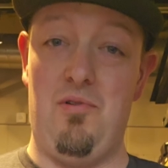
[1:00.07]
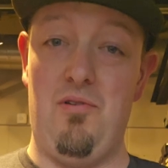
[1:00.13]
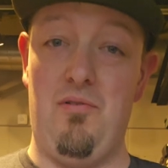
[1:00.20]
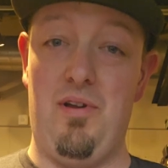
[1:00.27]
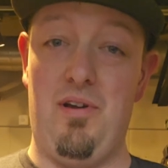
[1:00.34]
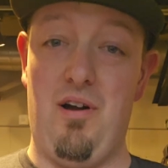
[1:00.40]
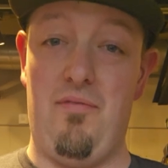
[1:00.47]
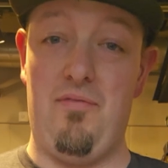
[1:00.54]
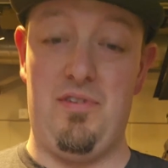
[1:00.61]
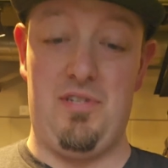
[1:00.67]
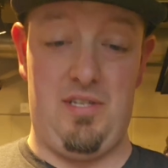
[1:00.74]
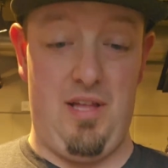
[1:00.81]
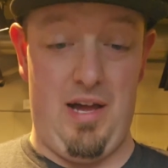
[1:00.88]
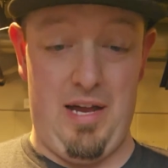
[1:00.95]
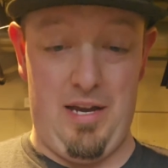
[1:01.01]
bluing off the
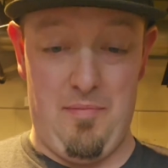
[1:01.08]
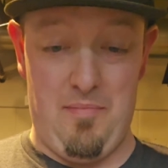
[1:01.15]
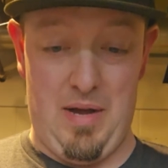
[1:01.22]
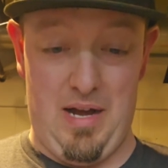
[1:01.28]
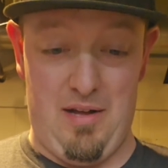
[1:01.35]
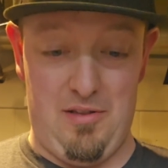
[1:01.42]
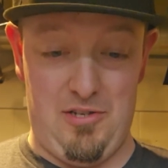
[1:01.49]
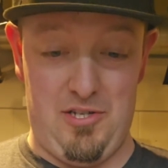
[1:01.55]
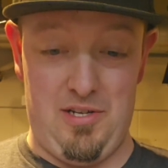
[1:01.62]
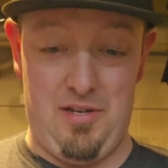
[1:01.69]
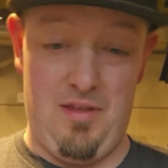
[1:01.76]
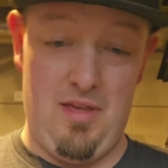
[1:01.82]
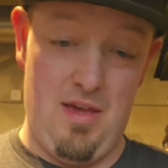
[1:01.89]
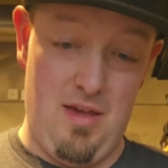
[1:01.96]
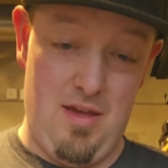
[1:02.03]
slide and polish it.